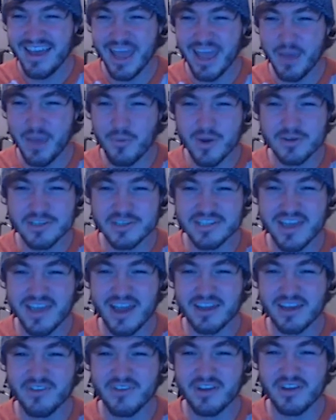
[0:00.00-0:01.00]
And we're just
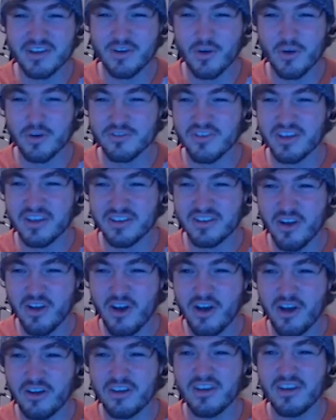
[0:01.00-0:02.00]
activating cards like
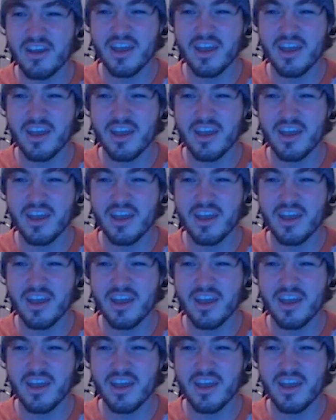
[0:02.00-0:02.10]
Knock